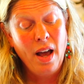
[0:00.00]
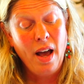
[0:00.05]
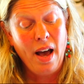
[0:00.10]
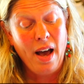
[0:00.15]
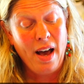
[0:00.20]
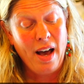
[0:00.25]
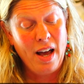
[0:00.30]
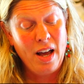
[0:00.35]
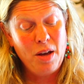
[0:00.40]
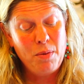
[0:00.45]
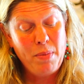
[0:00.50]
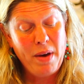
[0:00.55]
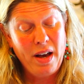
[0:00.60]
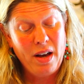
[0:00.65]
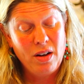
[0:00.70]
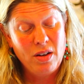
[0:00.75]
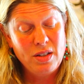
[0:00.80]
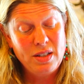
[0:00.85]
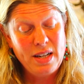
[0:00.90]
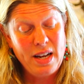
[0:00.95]
I
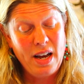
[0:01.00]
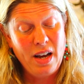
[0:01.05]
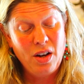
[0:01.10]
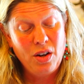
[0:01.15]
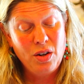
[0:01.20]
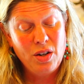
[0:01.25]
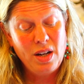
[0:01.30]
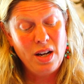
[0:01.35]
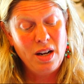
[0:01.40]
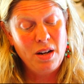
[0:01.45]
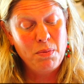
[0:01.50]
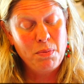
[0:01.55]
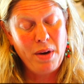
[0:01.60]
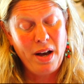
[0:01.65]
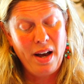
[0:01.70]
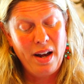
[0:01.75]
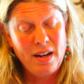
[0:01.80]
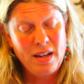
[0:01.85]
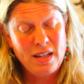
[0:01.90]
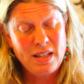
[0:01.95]
bow down in
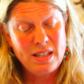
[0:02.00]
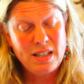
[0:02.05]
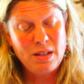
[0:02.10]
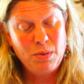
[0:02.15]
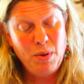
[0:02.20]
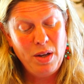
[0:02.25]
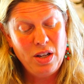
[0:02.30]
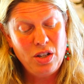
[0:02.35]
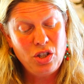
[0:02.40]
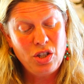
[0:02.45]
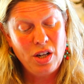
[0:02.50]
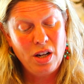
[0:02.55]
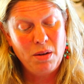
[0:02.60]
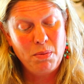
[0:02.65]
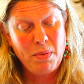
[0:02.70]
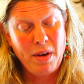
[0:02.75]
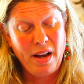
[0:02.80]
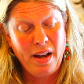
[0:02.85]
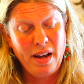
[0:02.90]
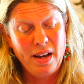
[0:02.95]
body, speech, and
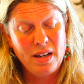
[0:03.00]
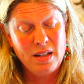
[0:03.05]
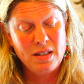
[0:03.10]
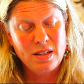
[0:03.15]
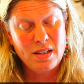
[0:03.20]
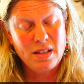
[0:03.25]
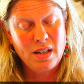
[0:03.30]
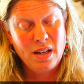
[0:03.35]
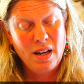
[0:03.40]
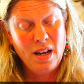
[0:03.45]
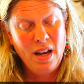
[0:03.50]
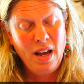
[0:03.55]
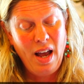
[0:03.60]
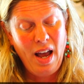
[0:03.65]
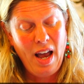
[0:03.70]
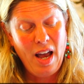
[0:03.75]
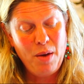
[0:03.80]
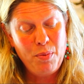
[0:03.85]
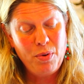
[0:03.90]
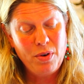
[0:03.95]
mind.
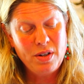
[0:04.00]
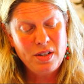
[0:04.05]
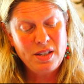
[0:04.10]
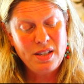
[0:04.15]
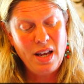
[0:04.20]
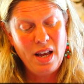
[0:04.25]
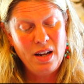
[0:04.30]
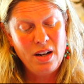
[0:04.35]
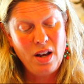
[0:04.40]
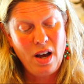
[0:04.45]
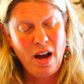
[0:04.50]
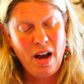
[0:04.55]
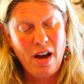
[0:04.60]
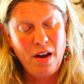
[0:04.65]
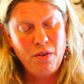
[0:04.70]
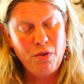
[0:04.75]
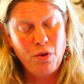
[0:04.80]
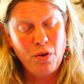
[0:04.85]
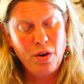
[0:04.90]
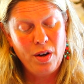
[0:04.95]
I present
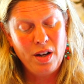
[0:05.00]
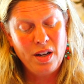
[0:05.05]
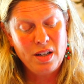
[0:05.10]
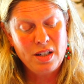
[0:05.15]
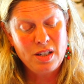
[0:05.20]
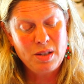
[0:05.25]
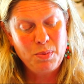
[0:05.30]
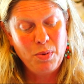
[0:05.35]
offerings